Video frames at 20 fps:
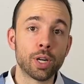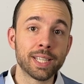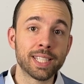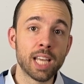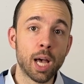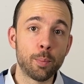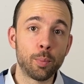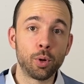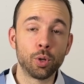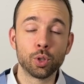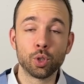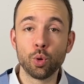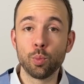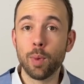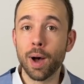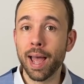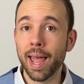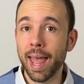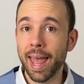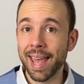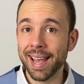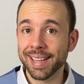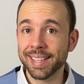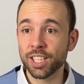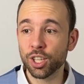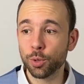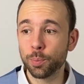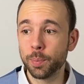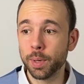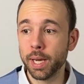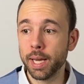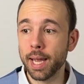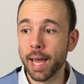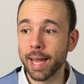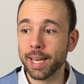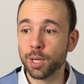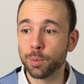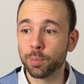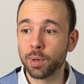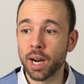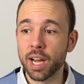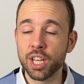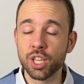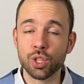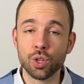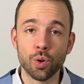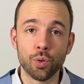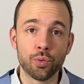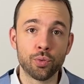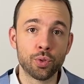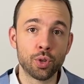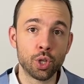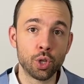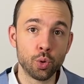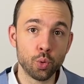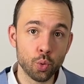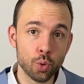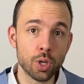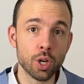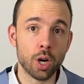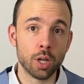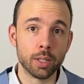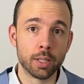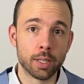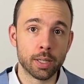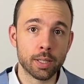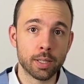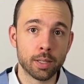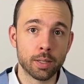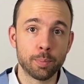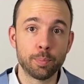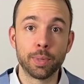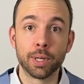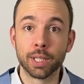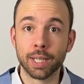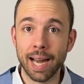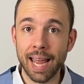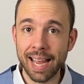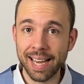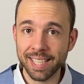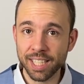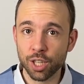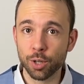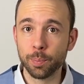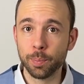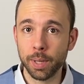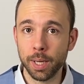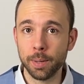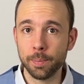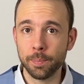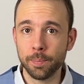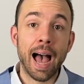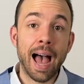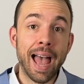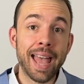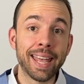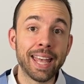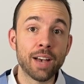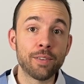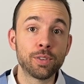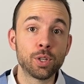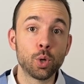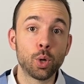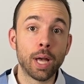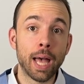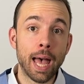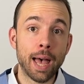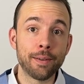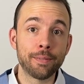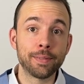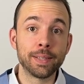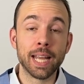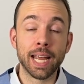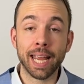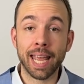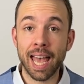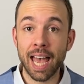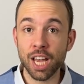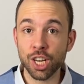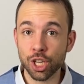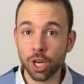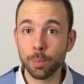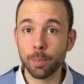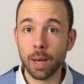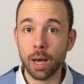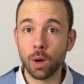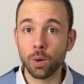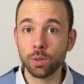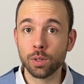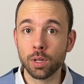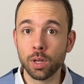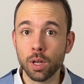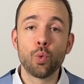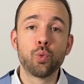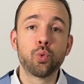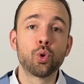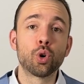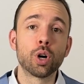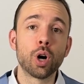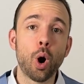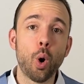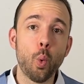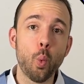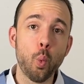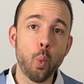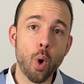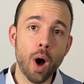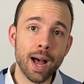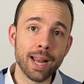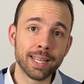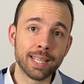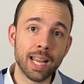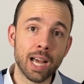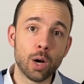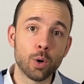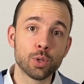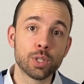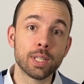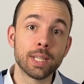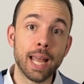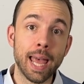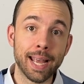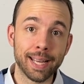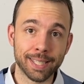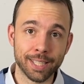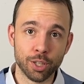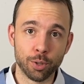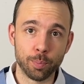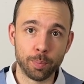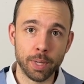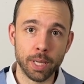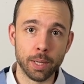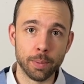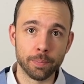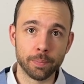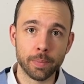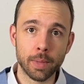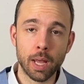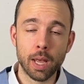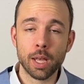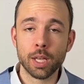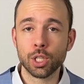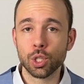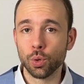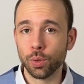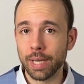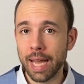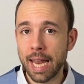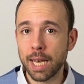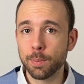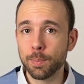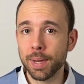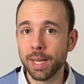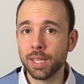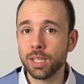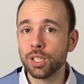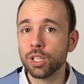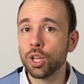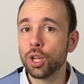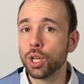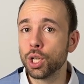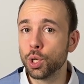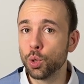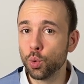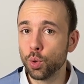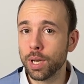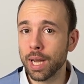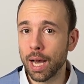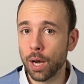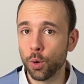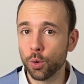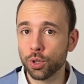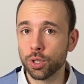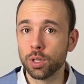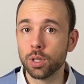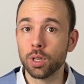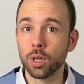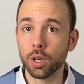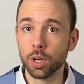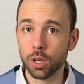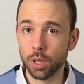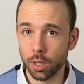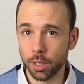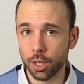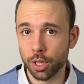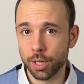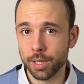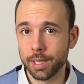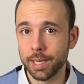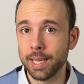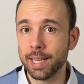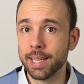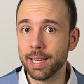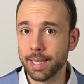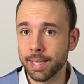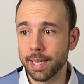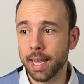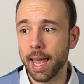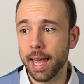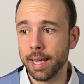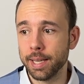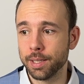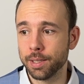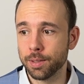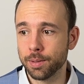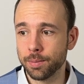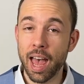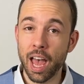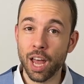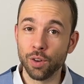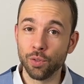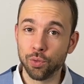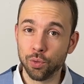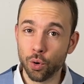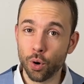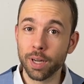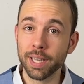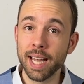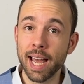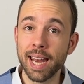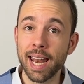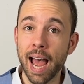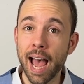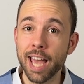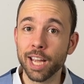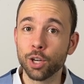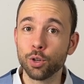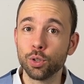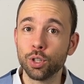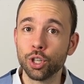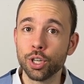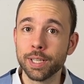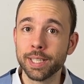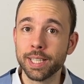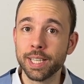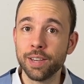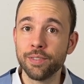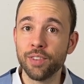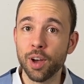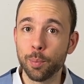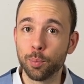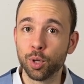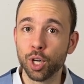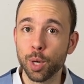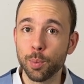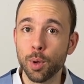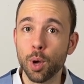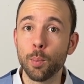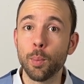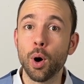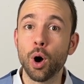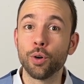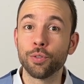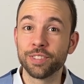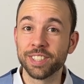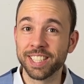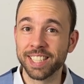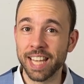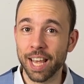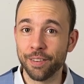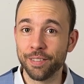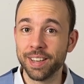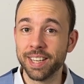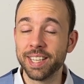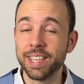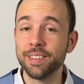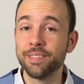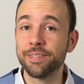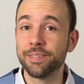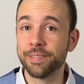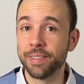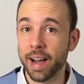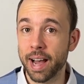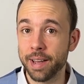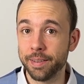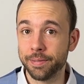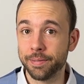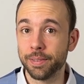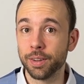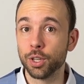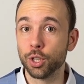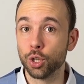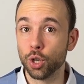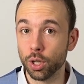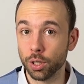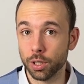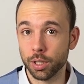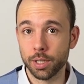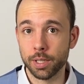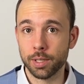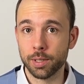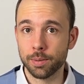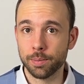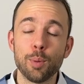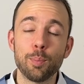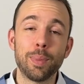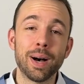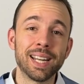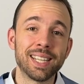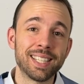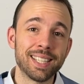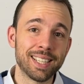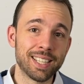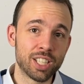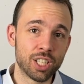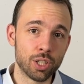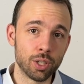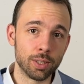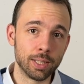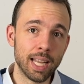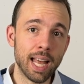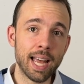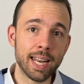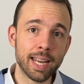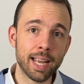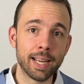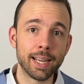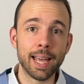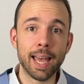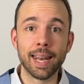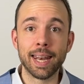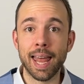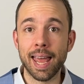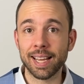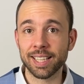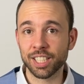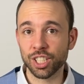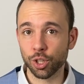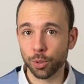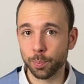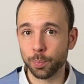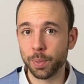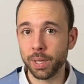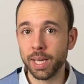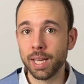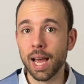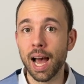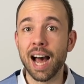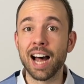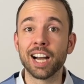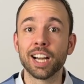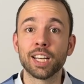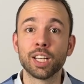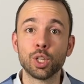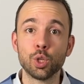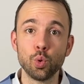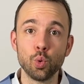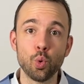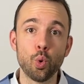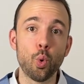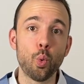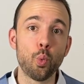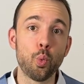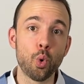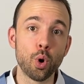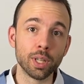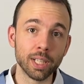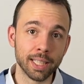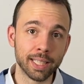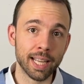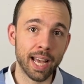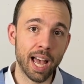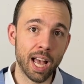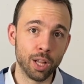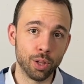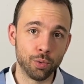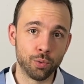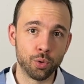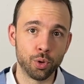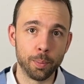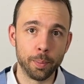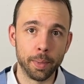example, to buy XRP at the price of $2 per XRP, I have to have the cash amount for 1000 XRP. So that means $2,000 in this case. and for that I could receive a premium of $75. But Solana and XRP are too volatile for